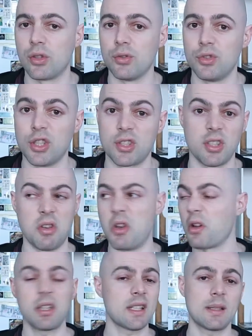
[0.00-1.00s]
to just
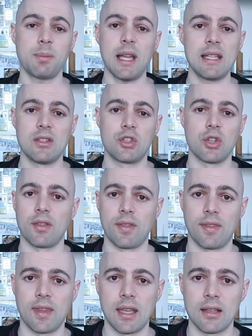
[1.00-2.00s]
not explain
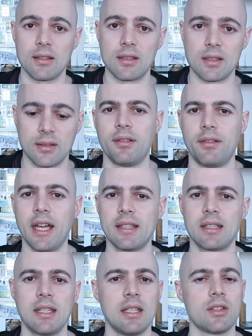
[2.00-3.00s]
certain things.
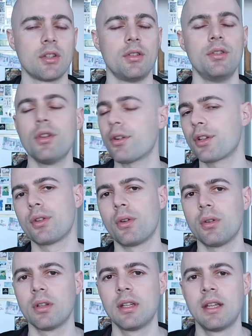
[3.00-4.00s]
That is not at
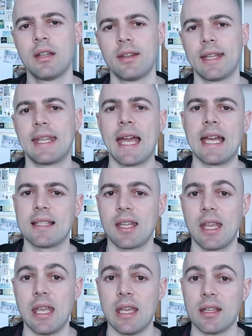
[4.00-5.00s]
all the case
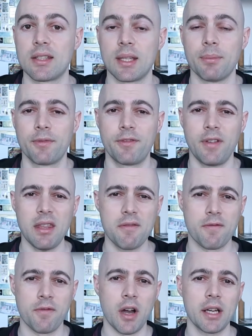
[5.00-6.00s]
here. Some fairly
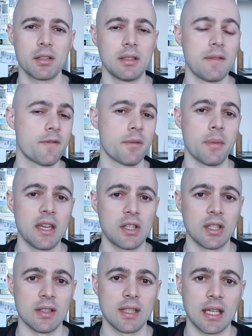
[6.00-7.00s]
vital
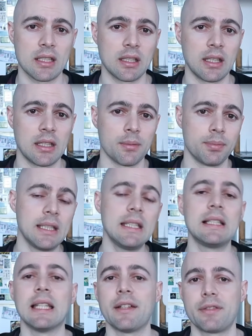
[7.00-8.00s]
information is actually
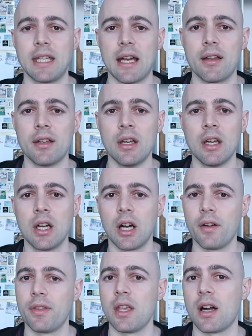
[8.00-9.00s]
completely left out
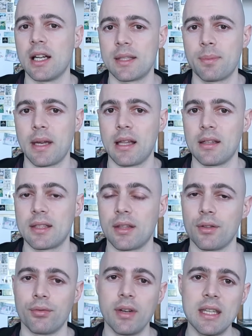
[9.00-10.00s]
of The Ice Palace,
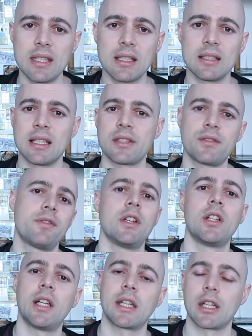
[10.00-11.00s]
and the reason it doesn't
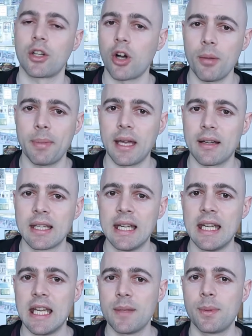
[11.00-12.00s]
feel like a cop-out
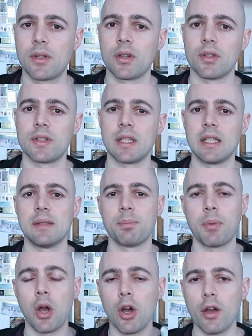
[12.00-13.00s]
is because it is
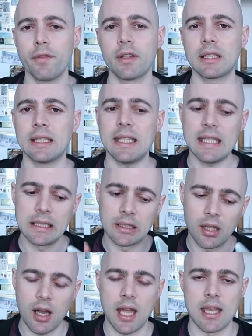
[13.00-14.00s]
perfectly
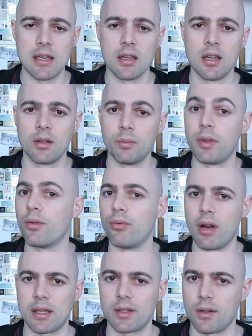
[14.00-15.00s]
in line with the
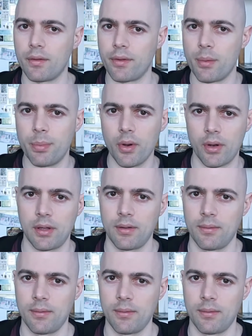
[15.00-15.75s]
rest of the book.